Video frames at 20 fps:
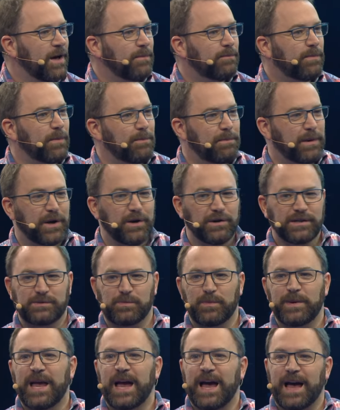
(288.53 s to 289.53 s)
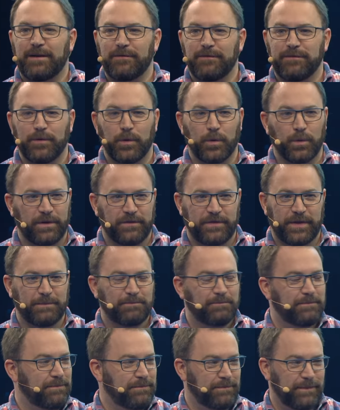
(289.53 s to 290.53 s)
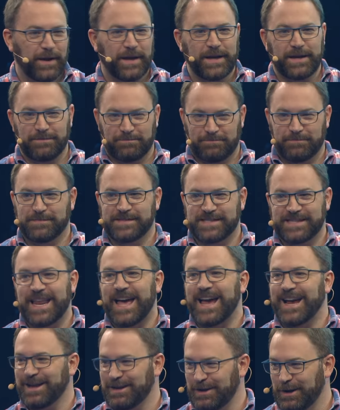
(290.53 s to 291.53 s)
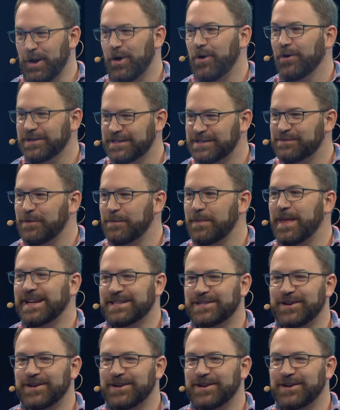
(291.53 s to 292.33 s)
But because we have all of the like Slack logs from that